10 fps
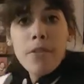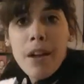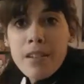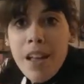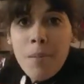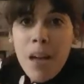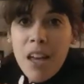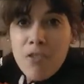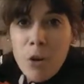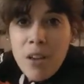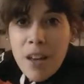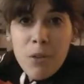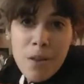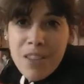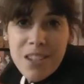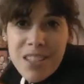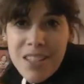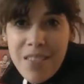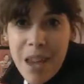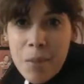went through the NHL app and wrote down who I want the
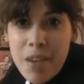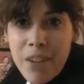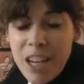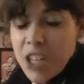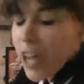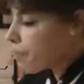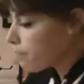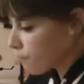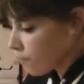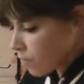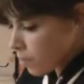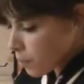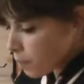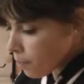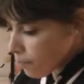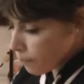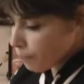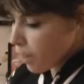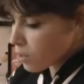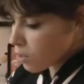stars of the game to be for each game.
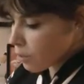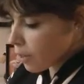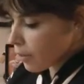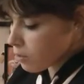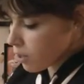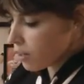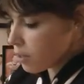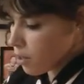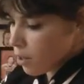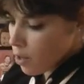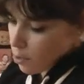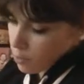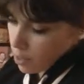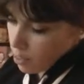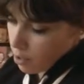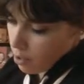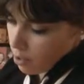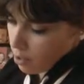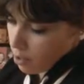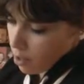So we're going to start with
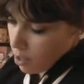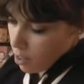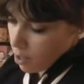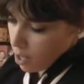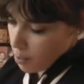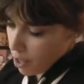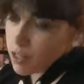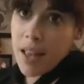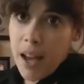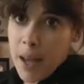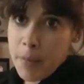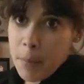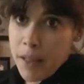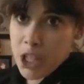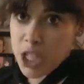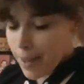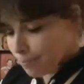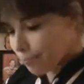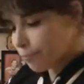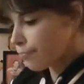the game against Anaheim from last Thursday.